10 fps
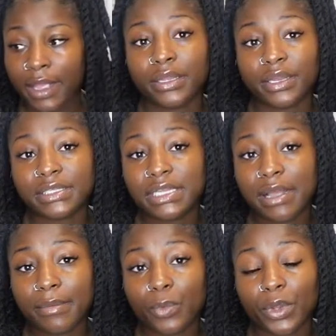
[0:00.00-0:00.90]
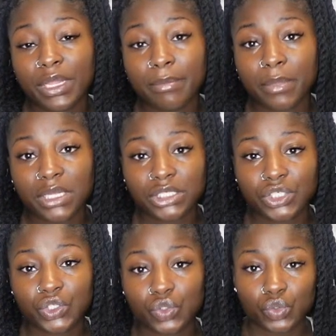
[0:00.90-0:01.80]
There's not really
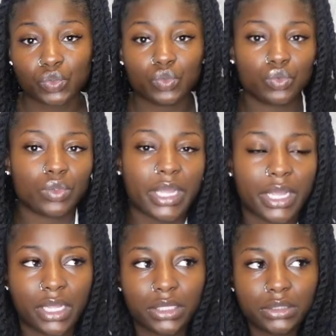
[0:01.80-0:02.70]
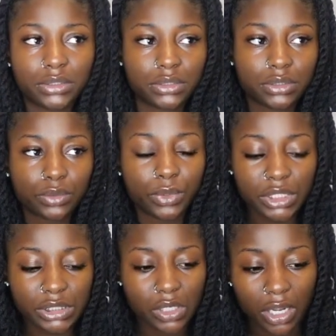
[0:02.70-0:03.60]
much to, like,
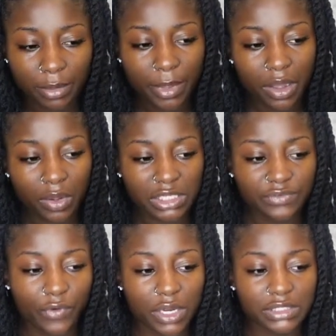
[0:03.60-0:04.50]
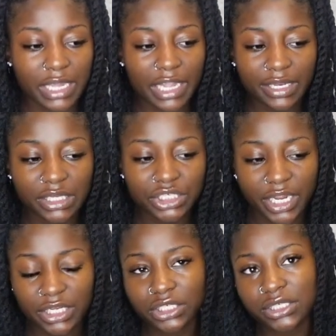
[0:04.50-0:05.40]
really talk about as far as, like, any
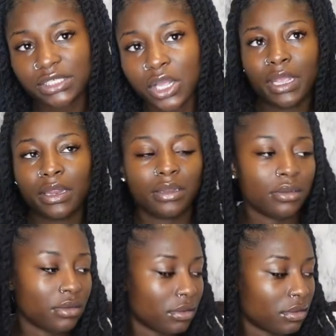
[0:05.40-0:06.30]
changes. And